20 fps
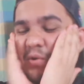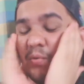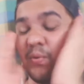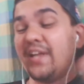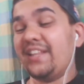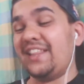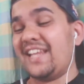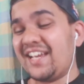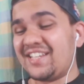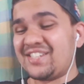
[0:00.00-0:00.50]

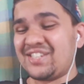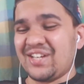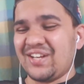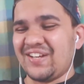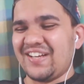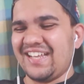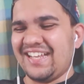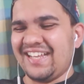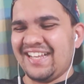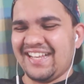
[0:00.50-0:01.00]
With
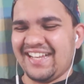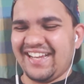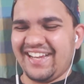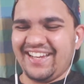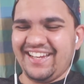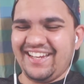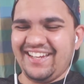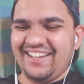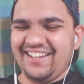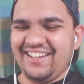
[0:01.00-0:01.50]
EXO,
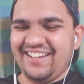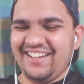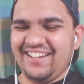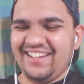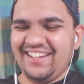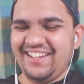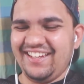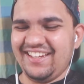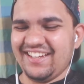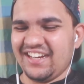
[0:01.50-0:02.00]

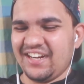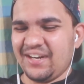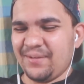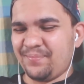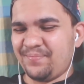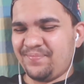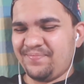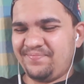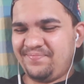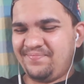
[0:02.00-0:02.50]
hey,
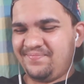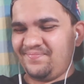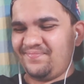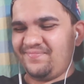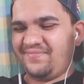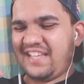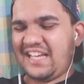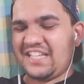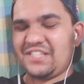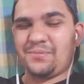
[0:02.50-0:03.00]
yup,
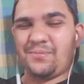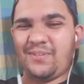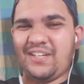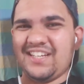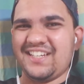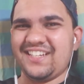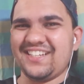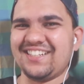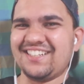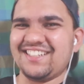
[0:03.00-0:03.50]
that's
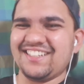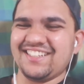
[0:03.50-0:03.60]
me.